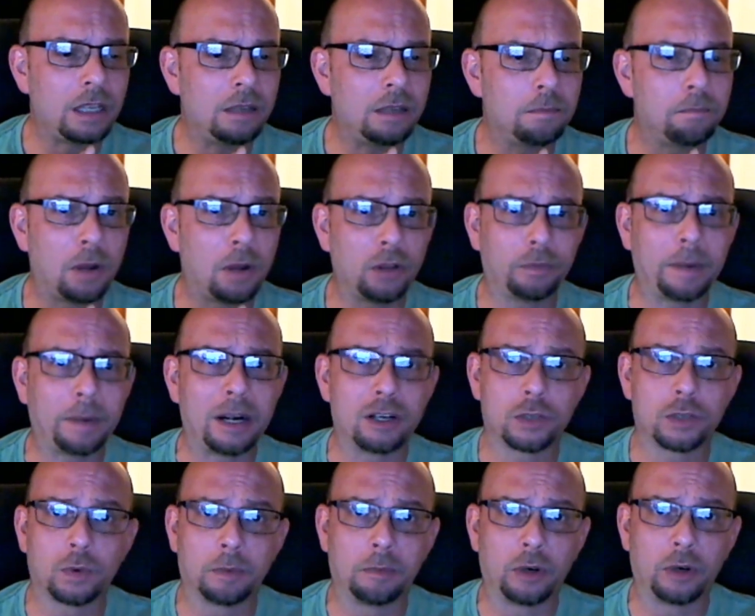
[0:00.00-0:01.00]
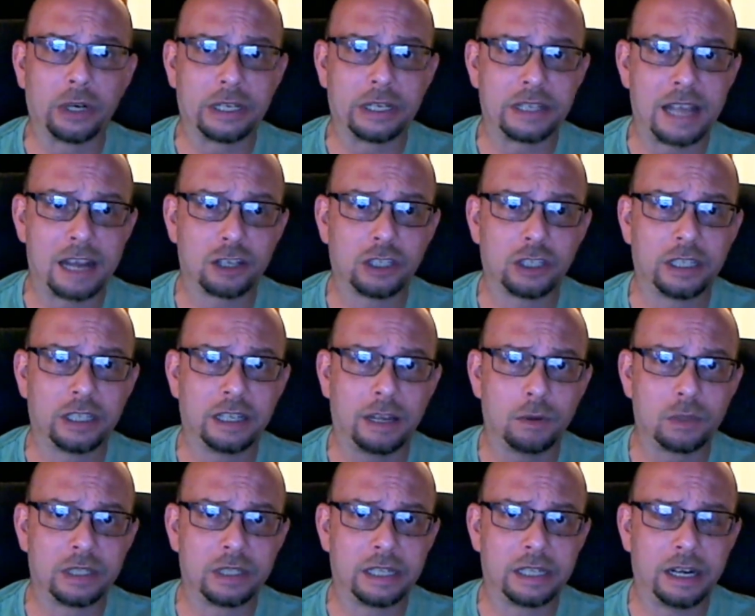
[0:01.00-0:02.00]
Both parents were Marines, actually, and I
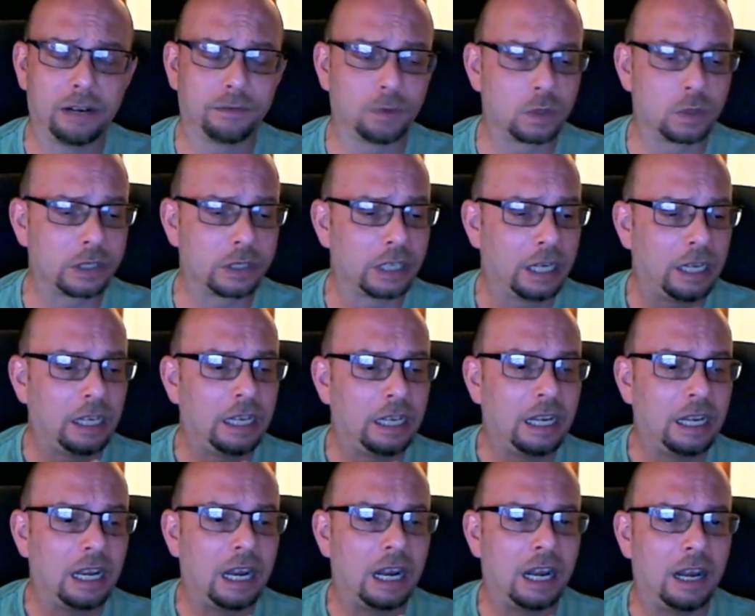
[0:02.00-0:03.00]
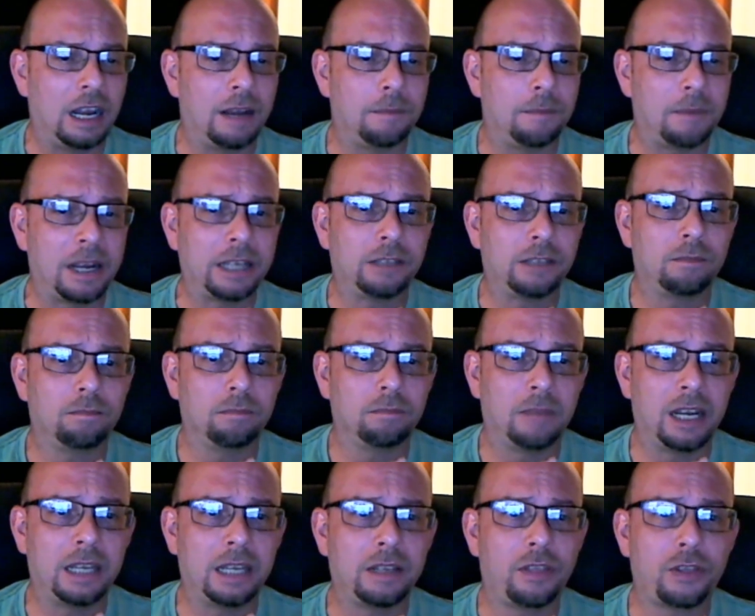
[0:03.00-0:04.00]
was in the Air Force. Uh, my
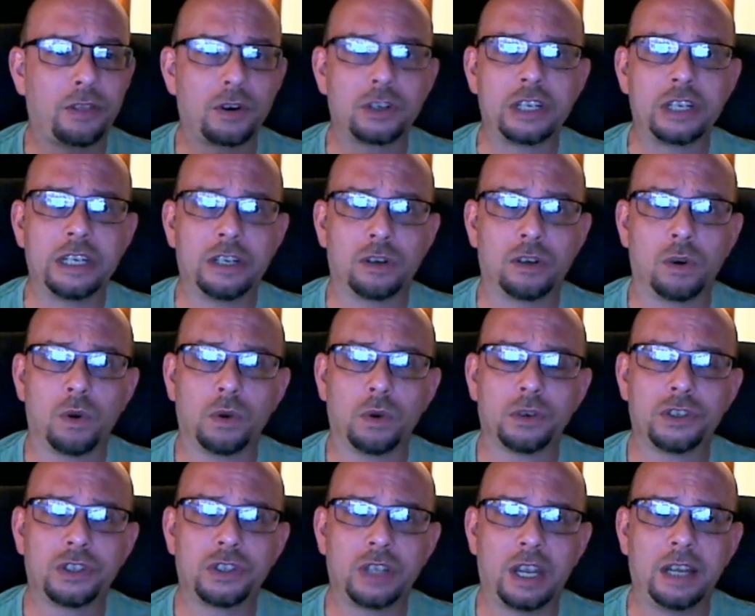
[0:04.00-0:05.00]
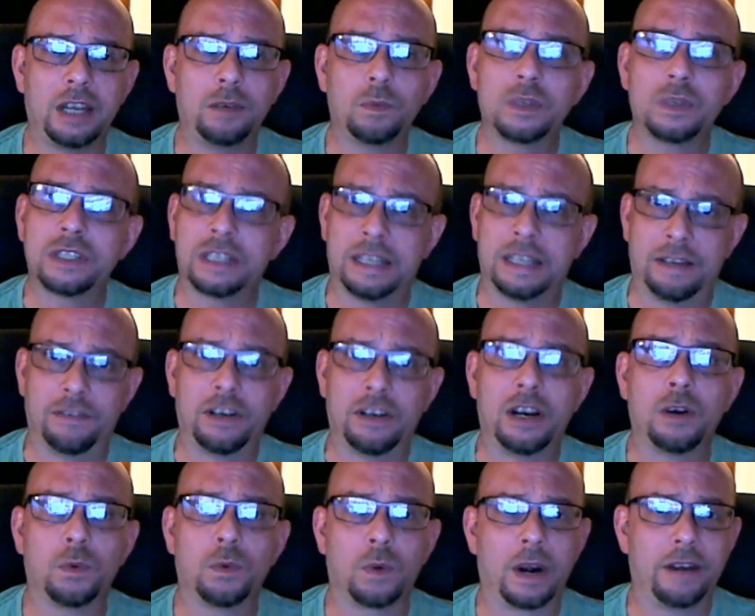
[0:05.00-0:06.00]
my 13 year old son was given a
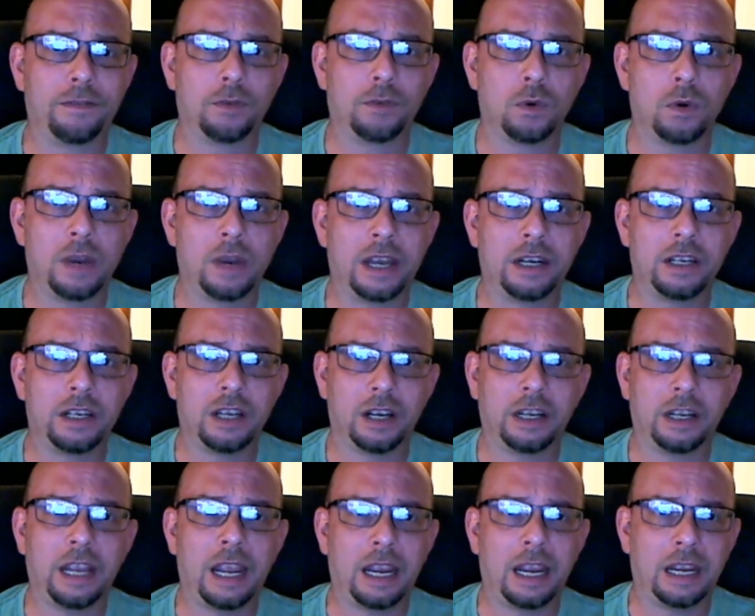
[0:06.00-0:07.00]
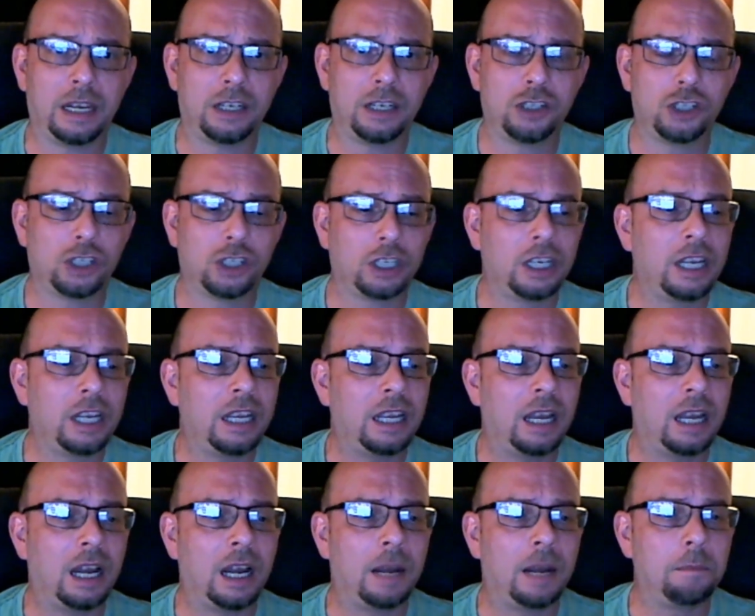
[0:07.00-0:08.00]
rifle at a young age.
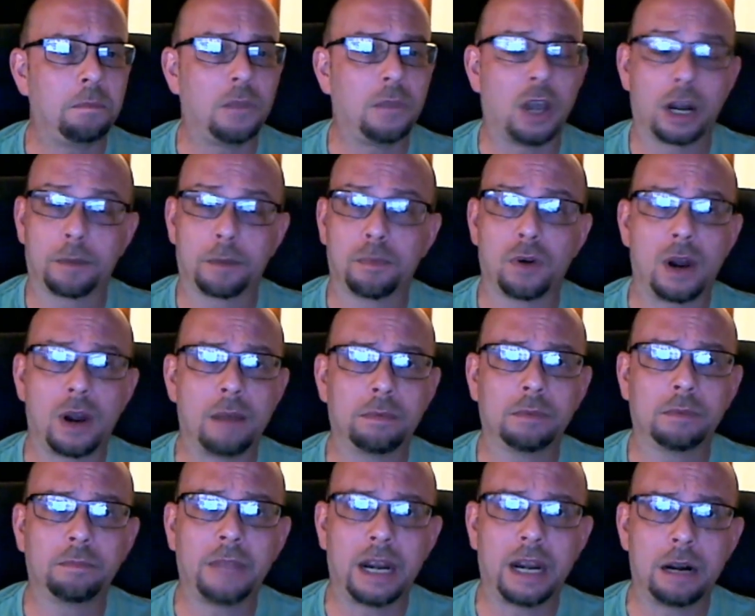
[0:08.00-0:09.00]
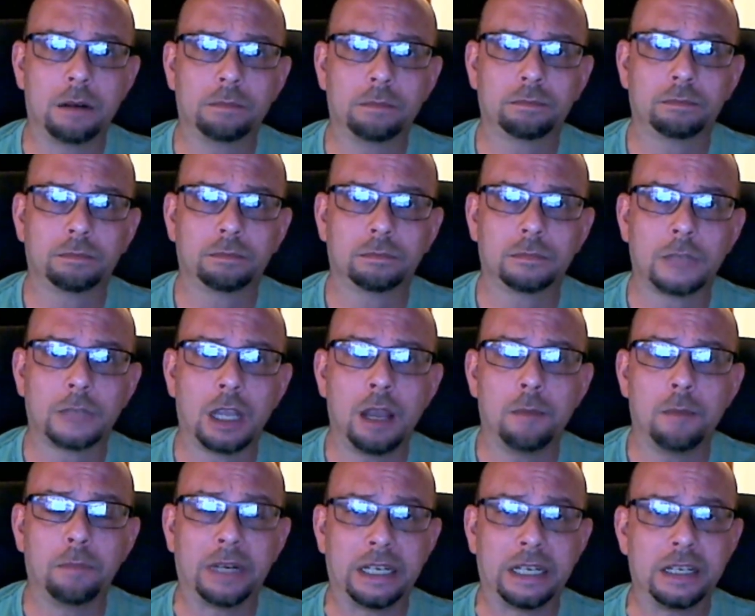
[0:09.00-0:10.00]
Um, not a problem there,
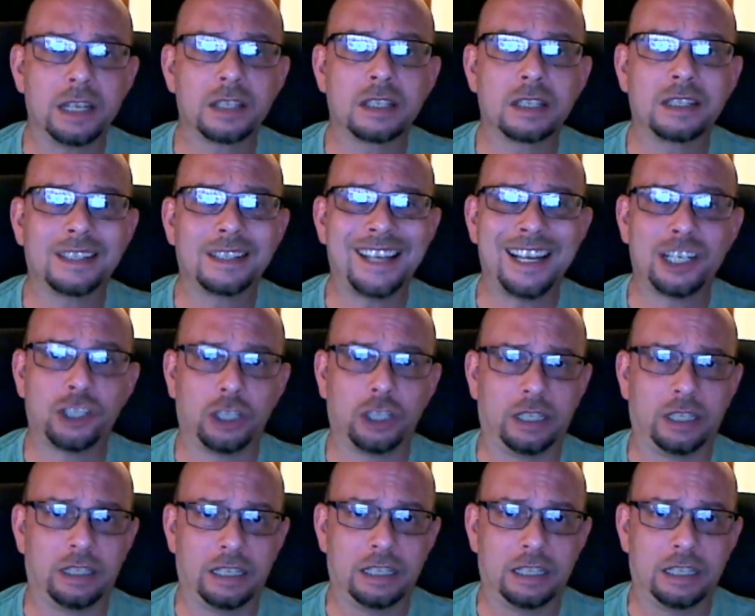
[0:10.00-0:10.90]
but he doesn't touch it.